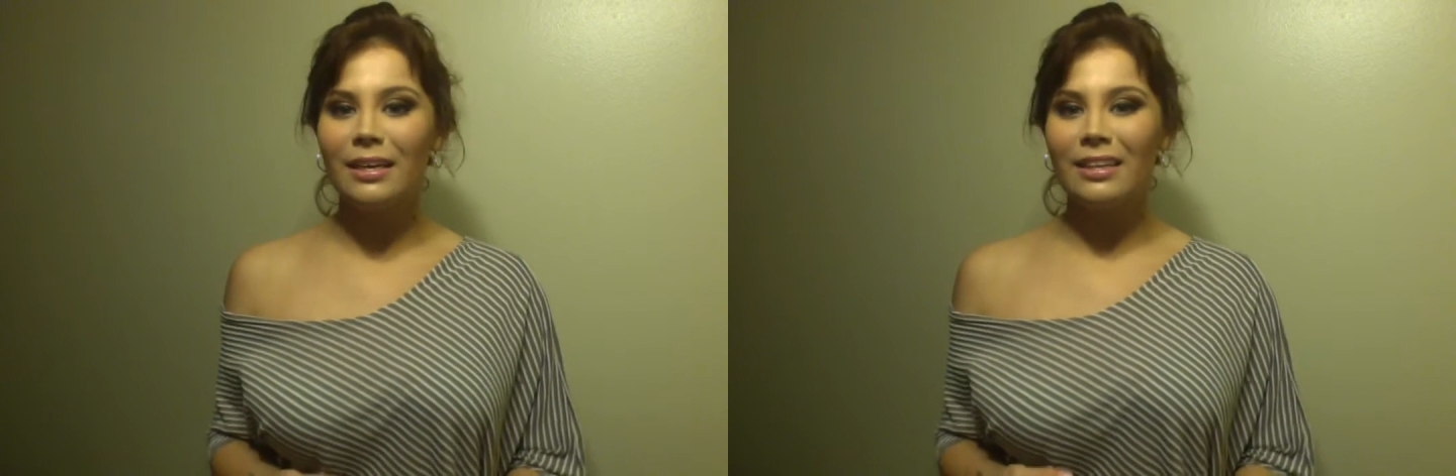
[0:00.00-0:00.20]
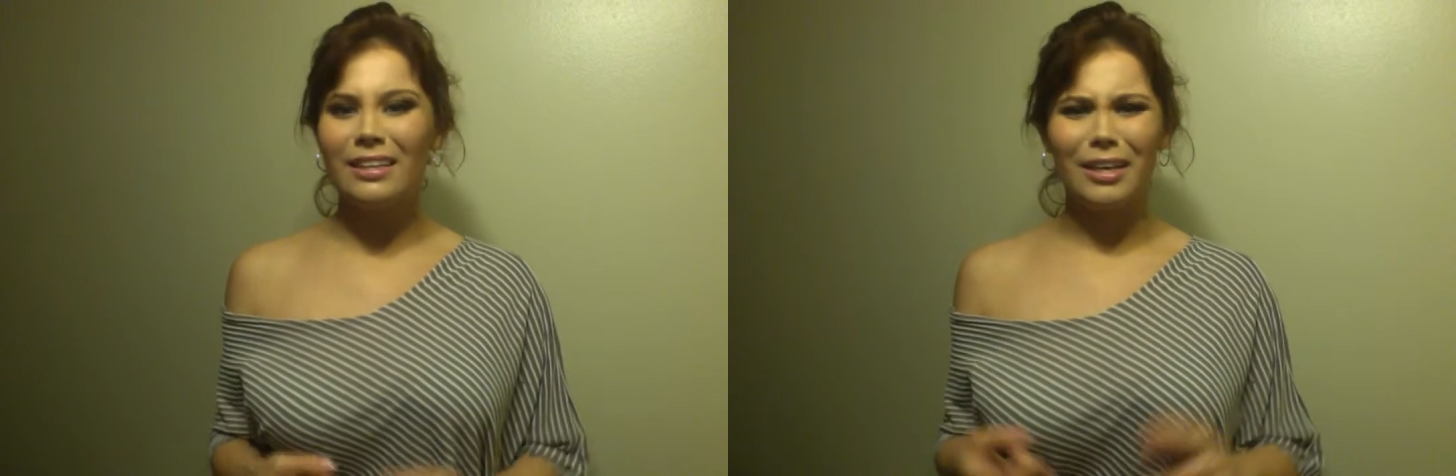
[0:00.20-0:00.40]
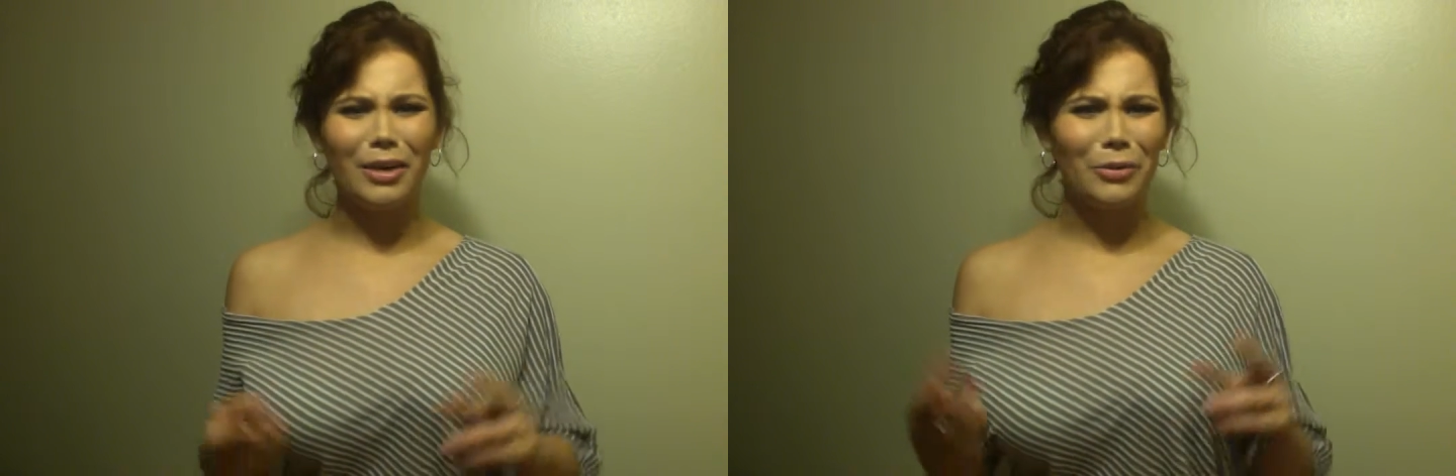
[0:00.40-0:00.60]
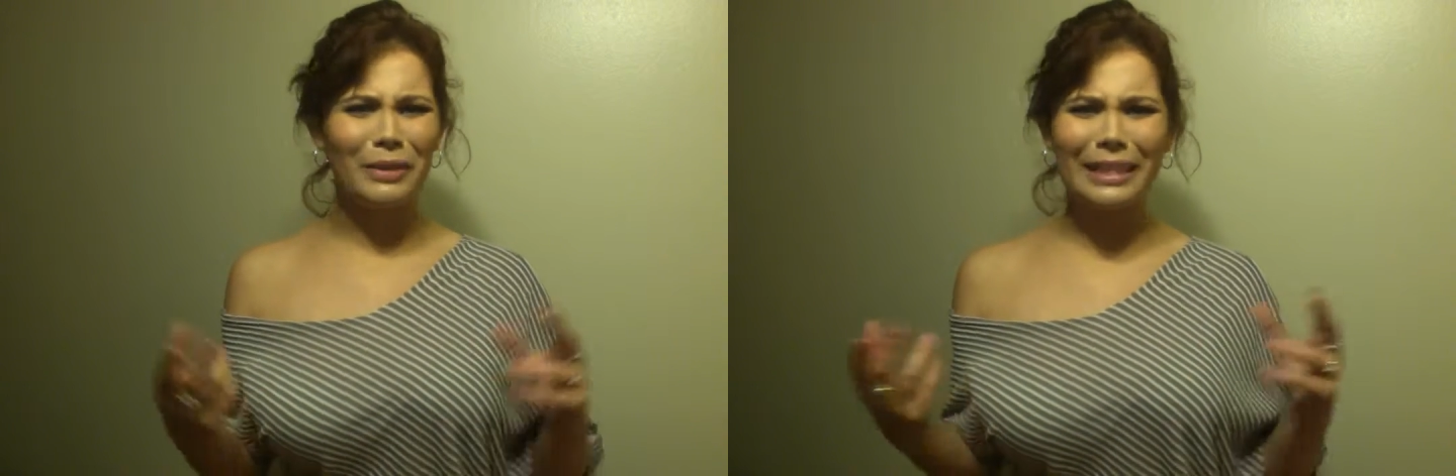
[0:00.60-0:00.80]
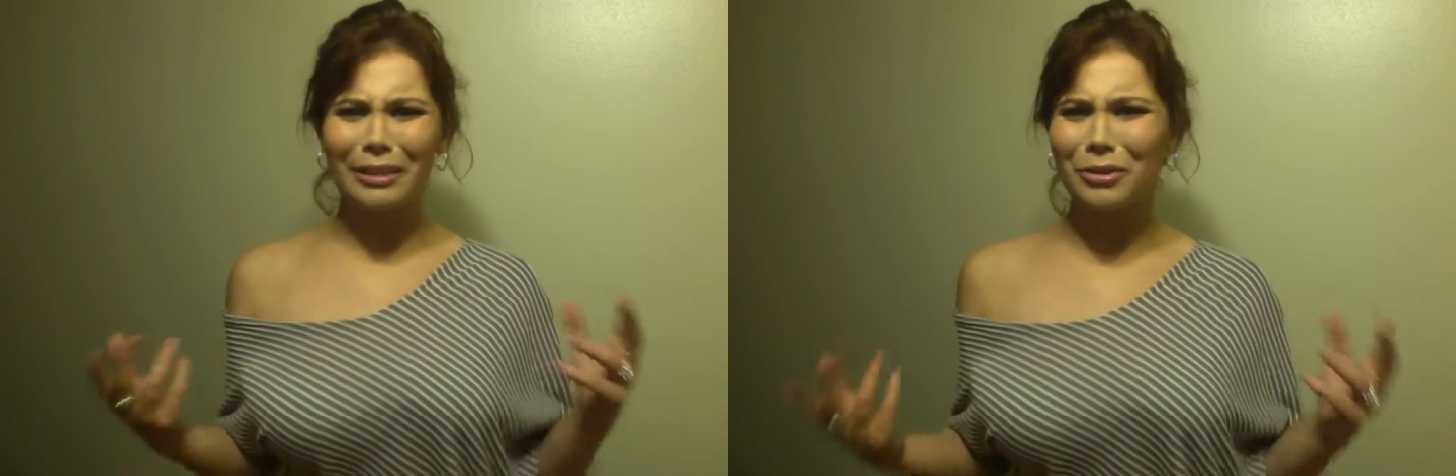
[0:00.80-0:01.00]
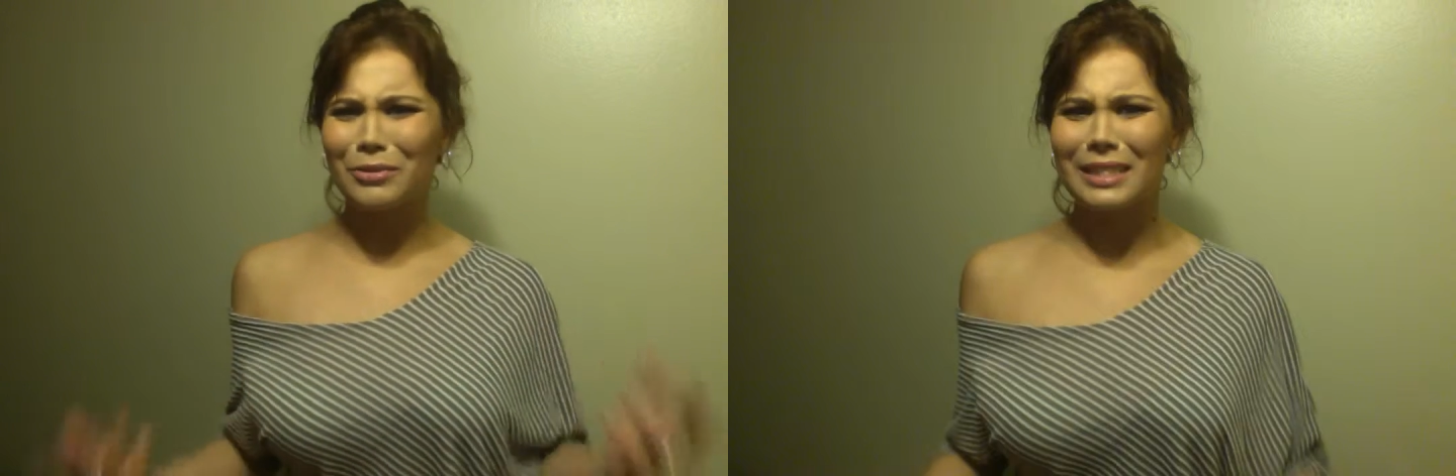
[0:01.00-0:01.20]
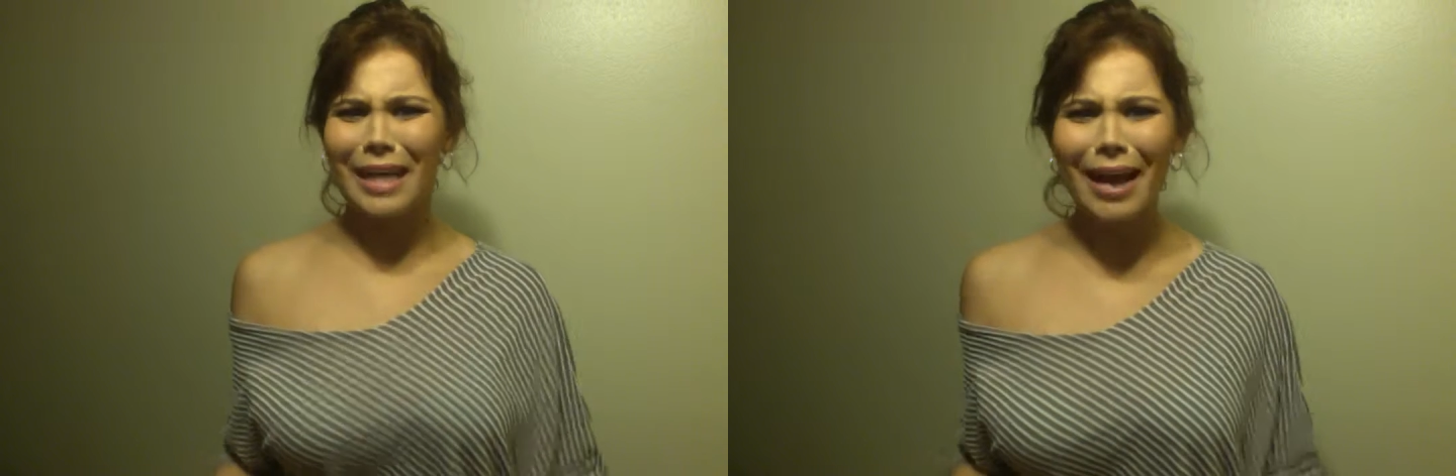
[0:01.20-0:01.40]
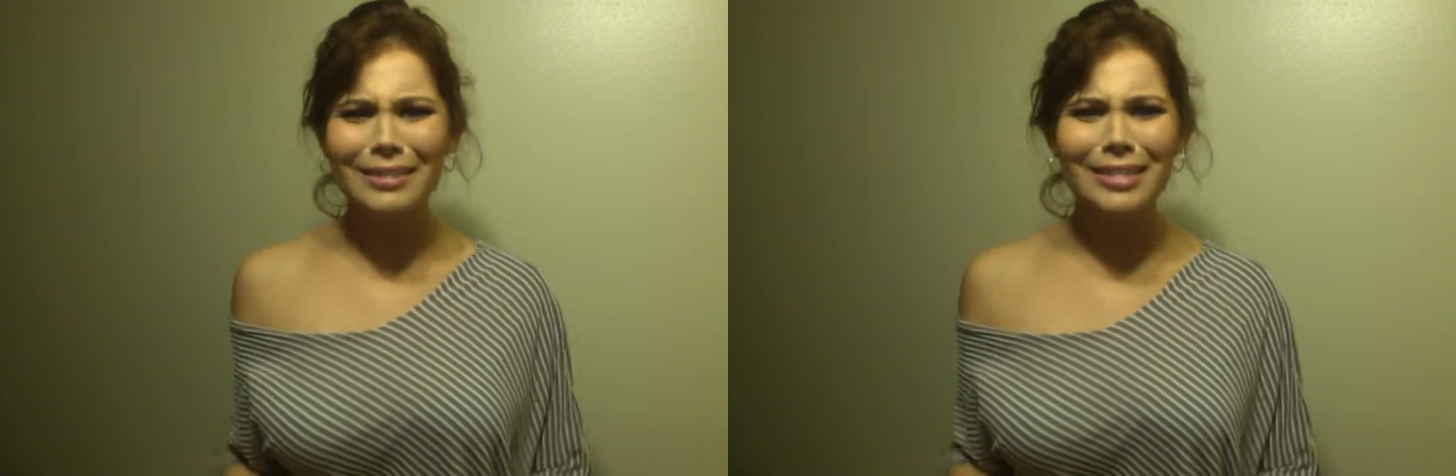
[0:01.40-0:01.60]
they're really
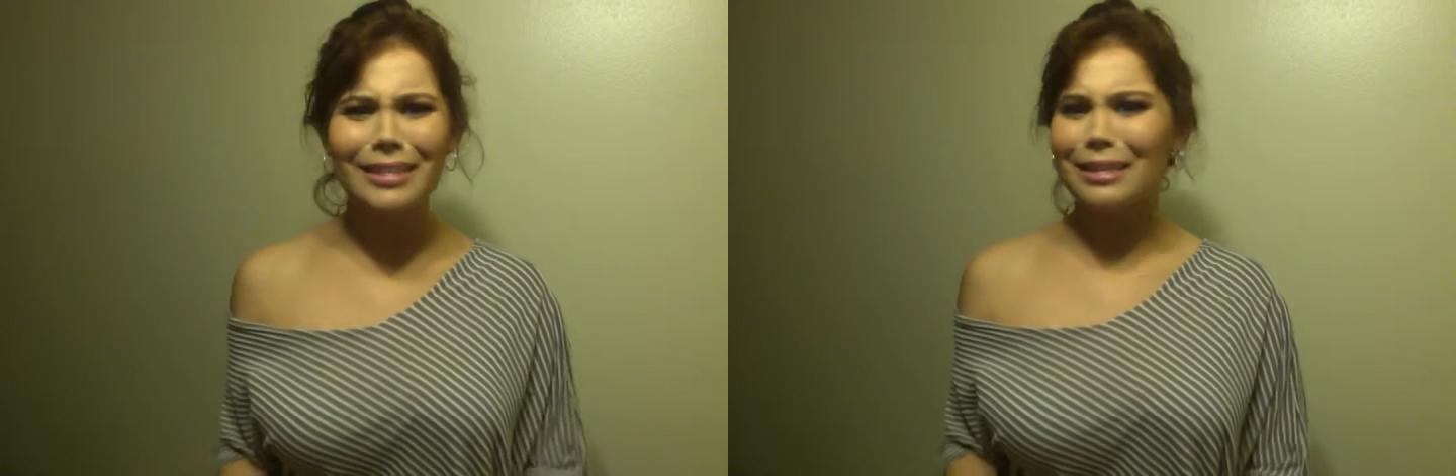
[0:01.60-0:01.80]
enthusiastic,